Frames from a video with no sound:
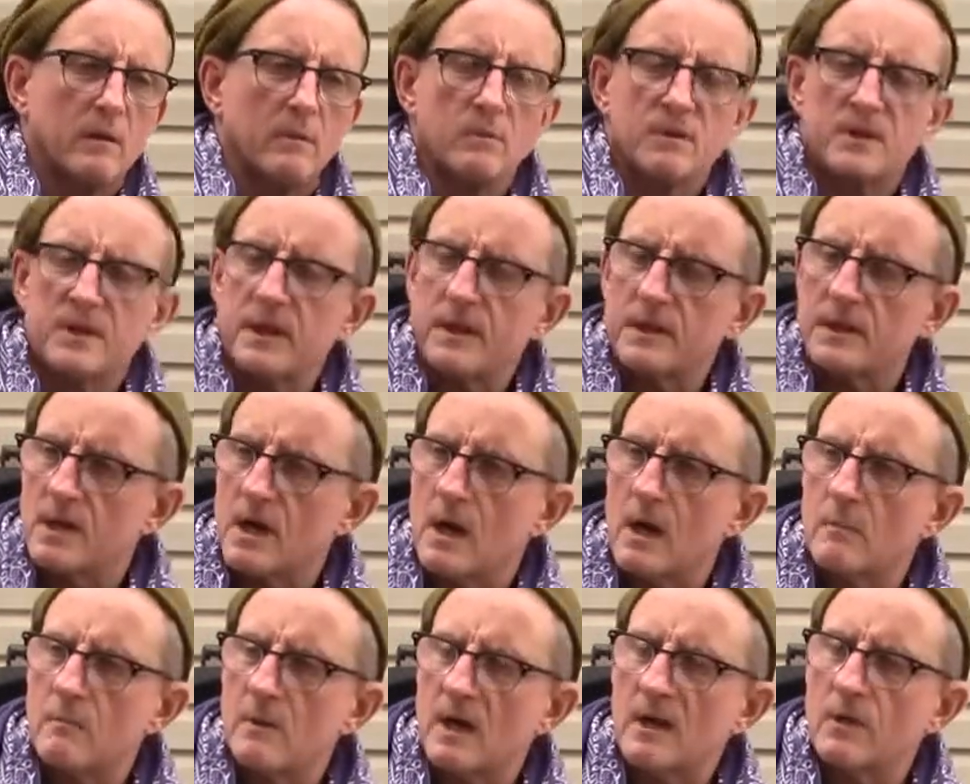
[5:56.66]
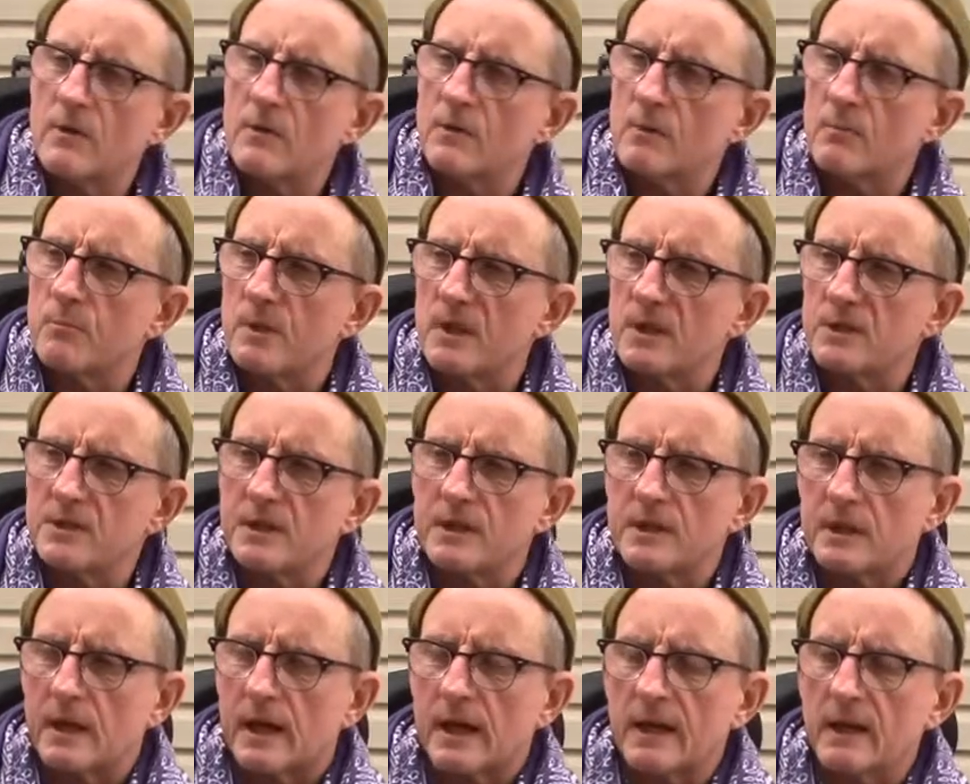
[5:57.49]
And take time out of their
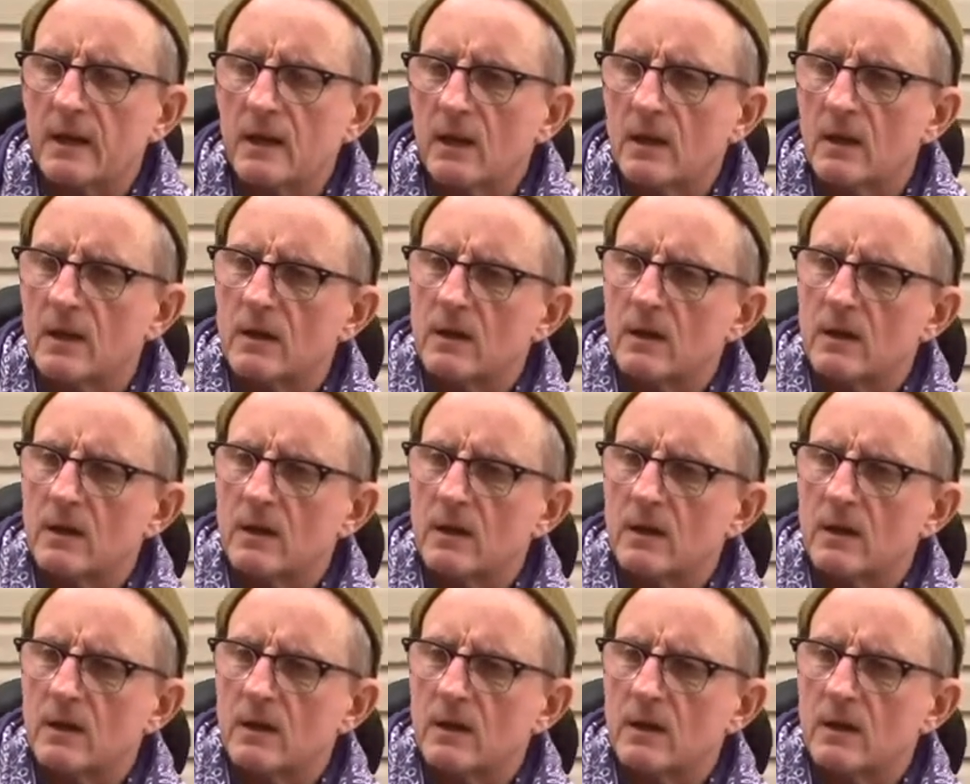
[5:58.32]
busy day,